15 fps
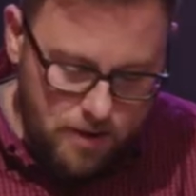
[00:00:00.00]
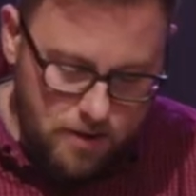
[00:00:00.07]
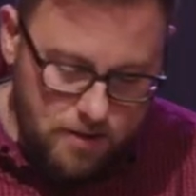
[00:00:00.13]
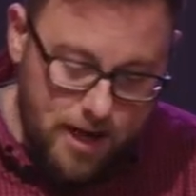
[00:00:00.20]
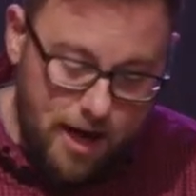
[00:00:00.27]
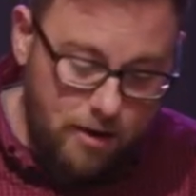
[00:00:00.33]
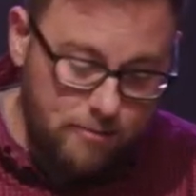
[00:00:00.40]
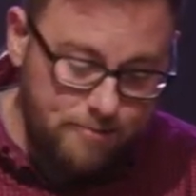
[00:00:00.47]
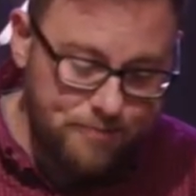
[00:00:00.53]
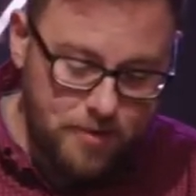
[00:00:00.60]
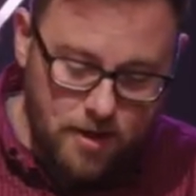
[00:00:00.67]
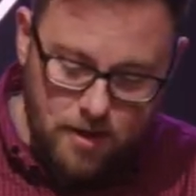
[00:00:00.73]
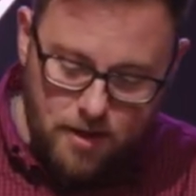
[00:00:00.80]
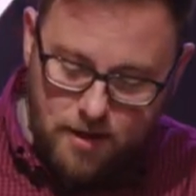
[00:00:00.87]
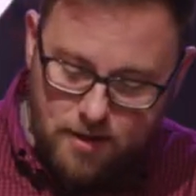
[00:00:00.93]
now,
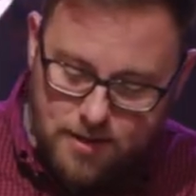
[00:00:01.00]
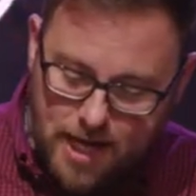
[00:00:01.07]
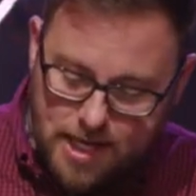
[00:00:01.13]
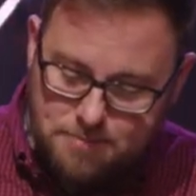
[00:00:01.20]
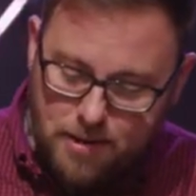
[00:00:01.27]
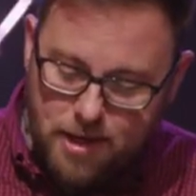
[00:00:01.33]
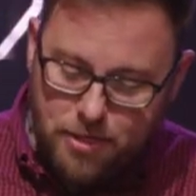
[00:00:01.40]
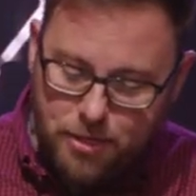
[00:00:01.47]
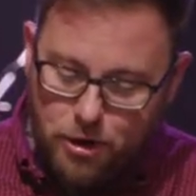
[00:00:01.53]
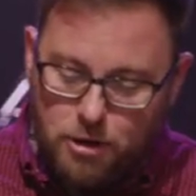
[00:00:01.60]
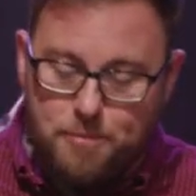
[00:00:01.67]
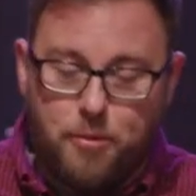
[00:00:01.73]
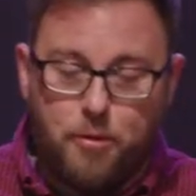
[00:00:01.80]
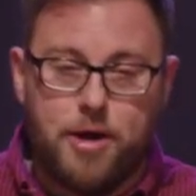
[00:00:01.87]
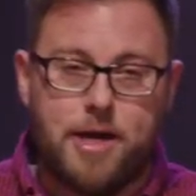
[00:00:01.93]
that's my
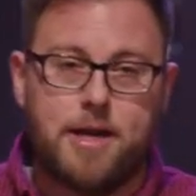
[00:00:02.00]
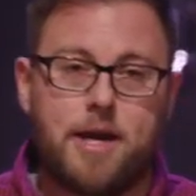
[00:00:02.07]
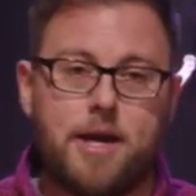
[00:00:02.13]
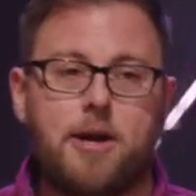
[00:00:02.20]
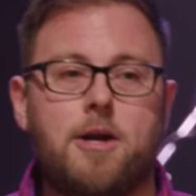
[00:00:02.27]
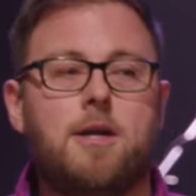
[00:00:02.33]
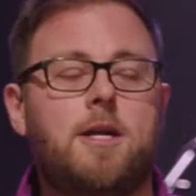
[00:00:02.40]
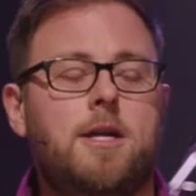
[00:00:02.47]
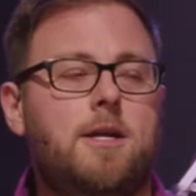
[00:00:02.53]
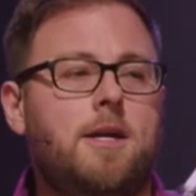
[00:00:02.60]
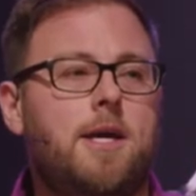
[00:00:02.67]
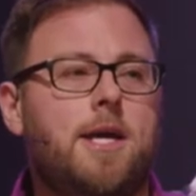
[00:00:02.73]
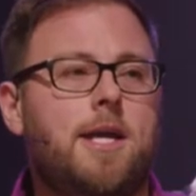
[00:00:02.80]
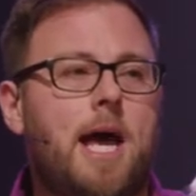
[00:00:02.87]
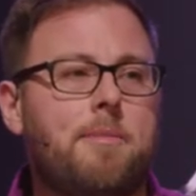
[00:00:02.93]
third point here
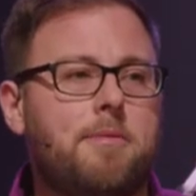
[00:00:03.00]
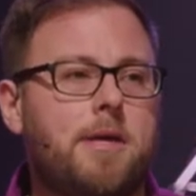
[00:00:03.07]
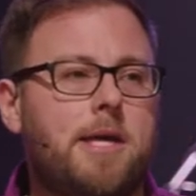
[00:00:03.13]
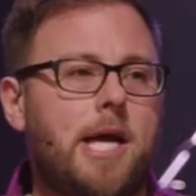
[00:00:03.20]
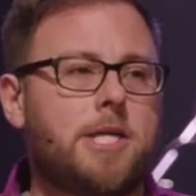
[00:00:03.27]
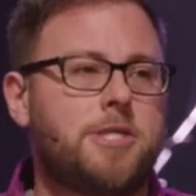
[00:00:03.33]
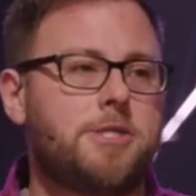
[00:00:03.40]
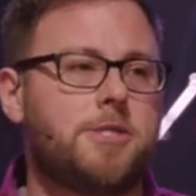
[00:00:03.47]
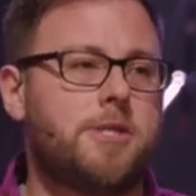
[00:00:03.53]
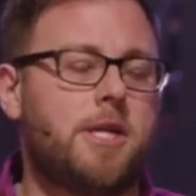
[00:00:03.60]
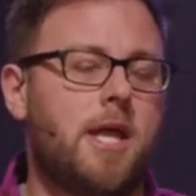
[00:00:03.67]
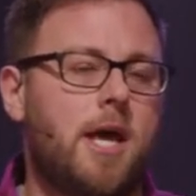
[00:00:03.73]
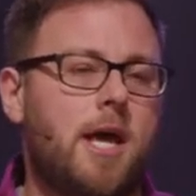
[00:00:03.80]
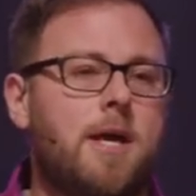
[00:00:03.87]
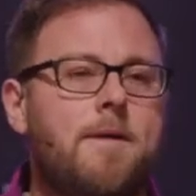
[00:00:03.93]
in applications
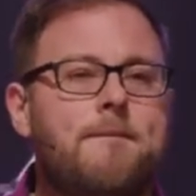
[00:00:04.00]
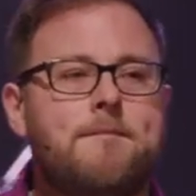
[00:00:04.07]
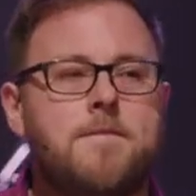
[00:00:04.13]
today.